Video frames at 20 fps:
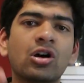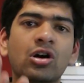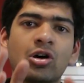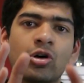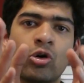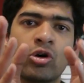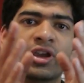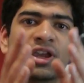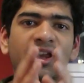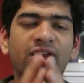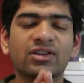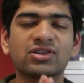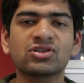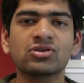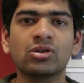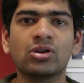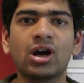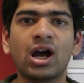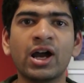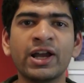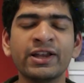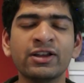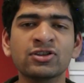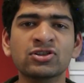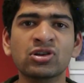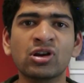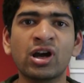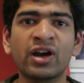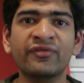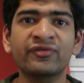Okay, so I
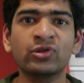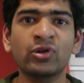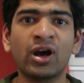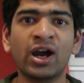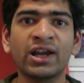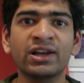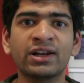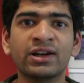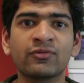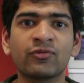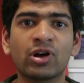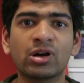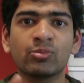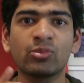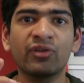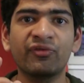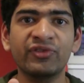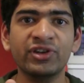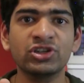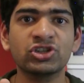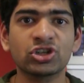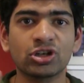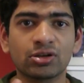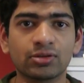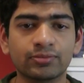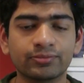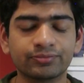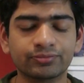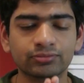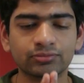also have to highlight one more feature.
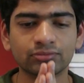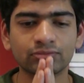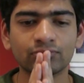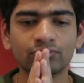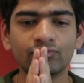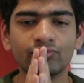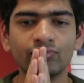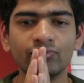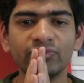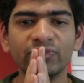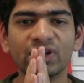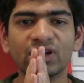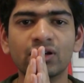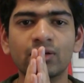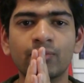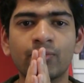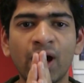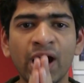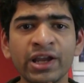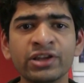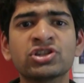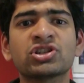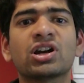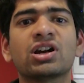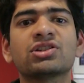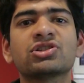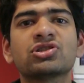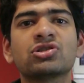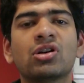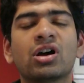By
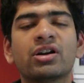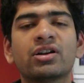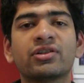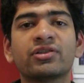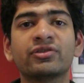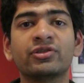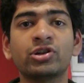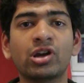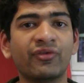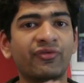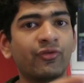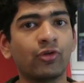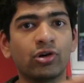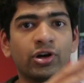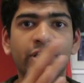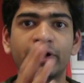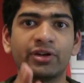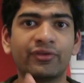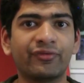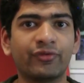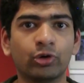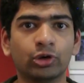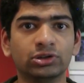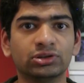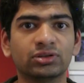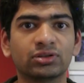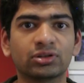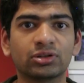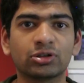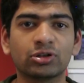chance you have folded your phone.
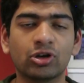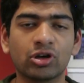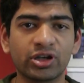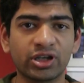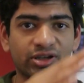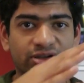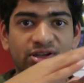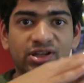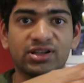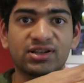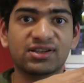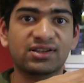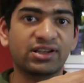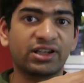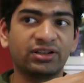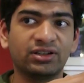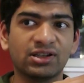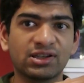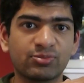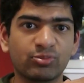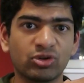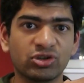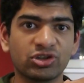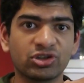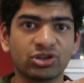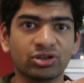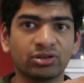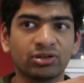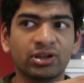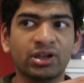Okay, it's in this
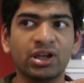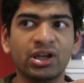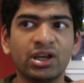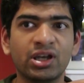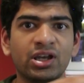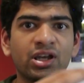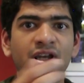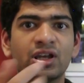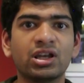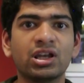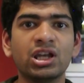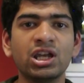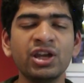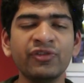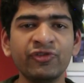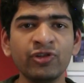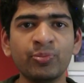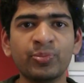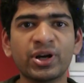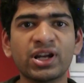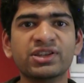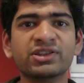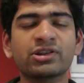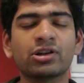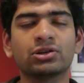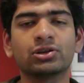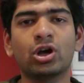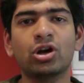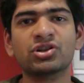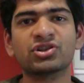position. If you press
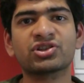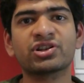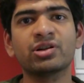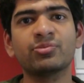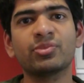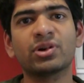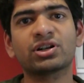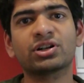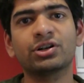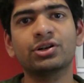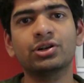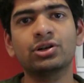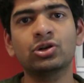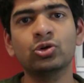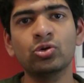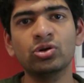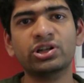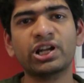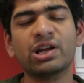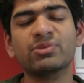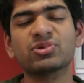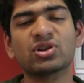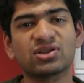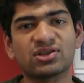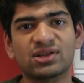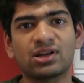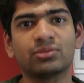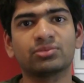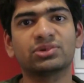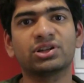your lock screen button 2 times or
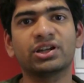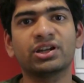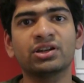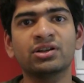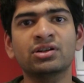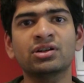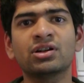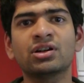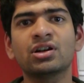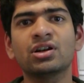something,